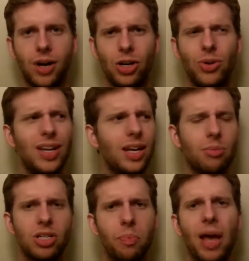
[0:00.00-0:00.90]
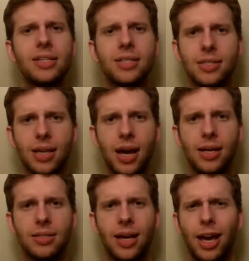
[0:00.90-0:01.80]
Are you eating a bunch of
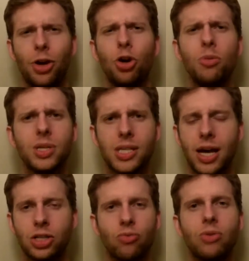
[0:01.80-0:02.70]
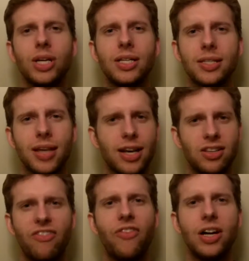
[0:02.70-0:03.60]
pesticides and herbicides and
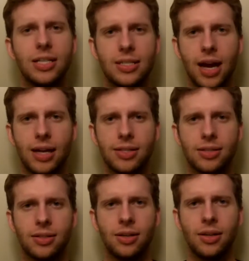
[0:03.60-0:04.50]
rodenticides and fungicides?